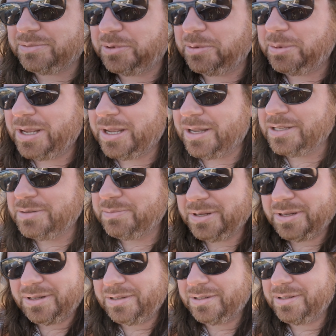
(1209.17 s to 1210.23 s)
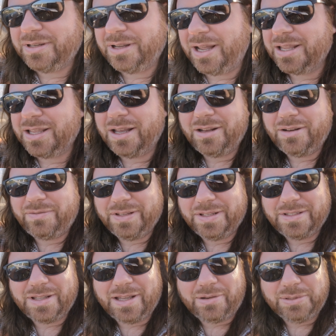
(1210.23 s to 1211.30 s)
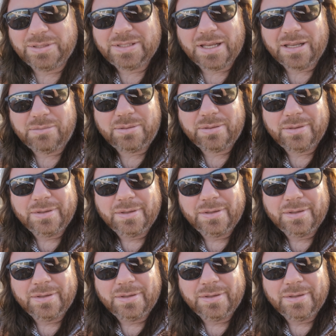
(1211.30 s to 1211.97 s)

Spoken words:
some repairs, but I can't fix that with tape.